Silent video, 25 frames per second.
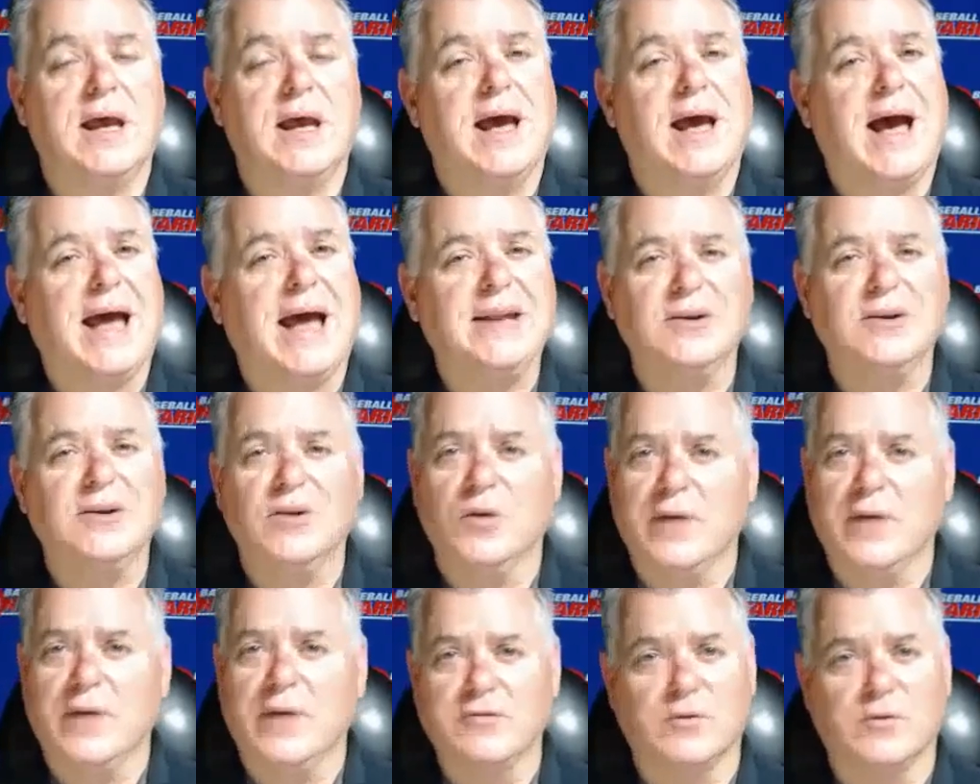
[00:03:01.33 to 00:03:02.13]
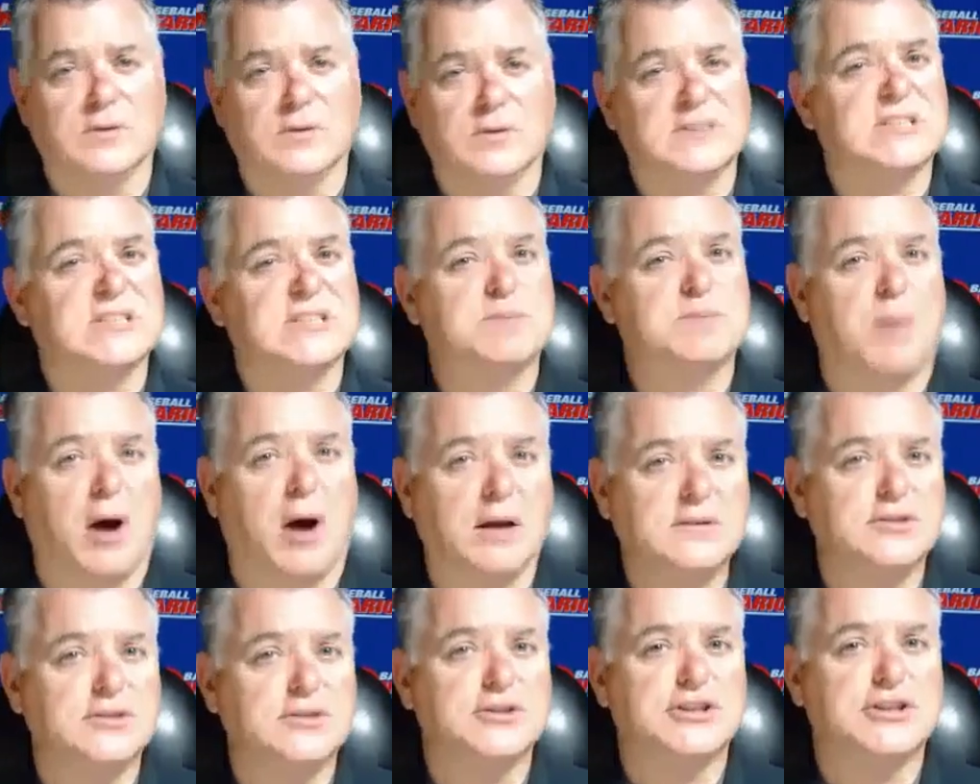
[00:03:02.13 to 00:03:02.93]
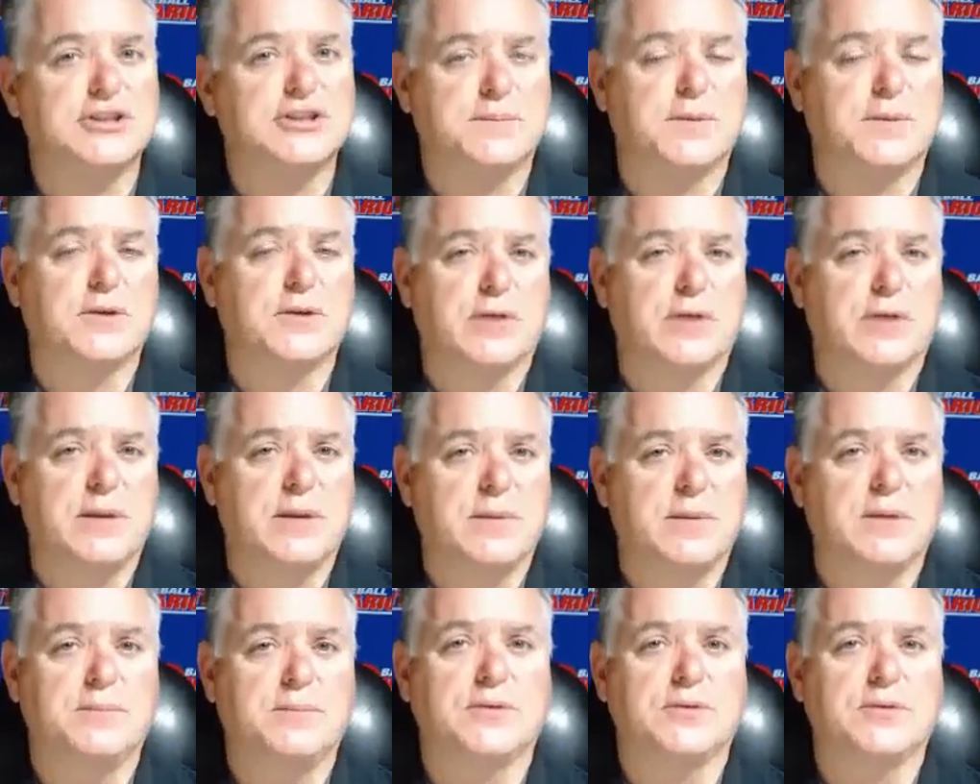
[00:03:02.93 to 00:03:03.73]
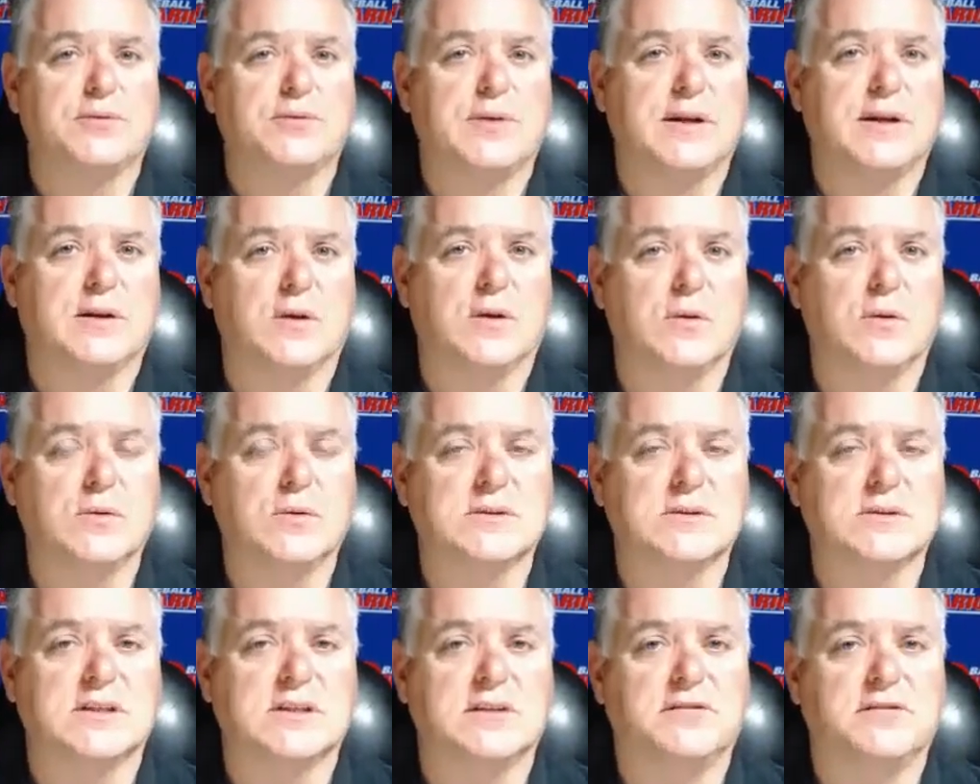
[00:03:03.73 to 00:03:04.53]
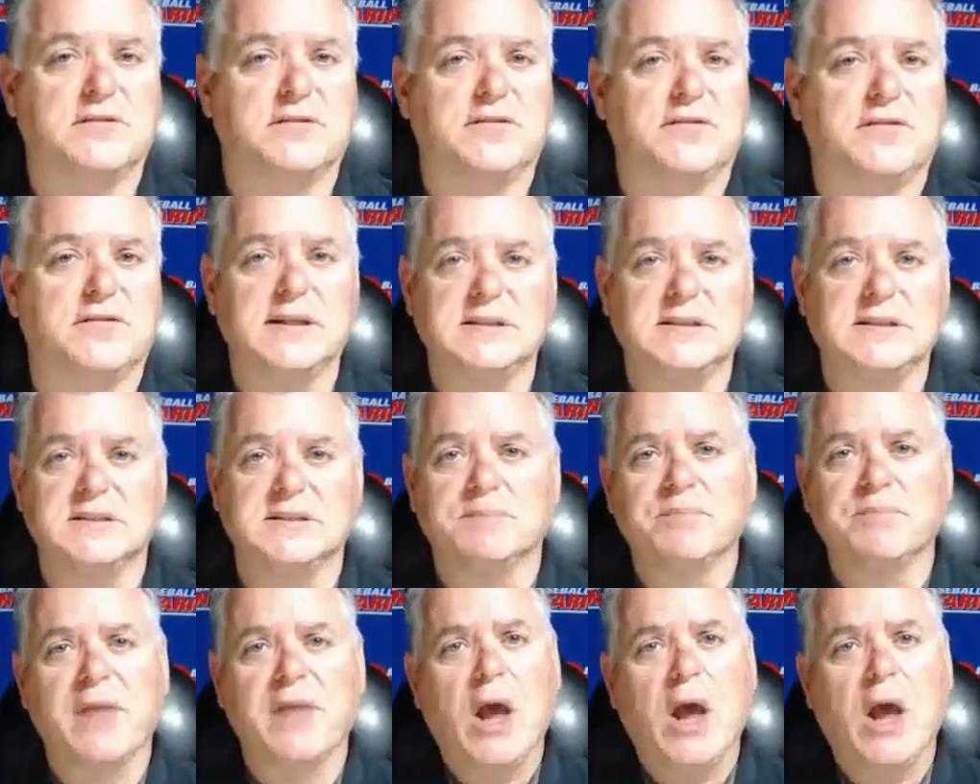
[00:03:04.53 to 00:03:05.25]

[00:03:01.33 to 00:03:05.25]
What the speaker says: I don't know everyone's sponsorship agreement between locals and affiliates.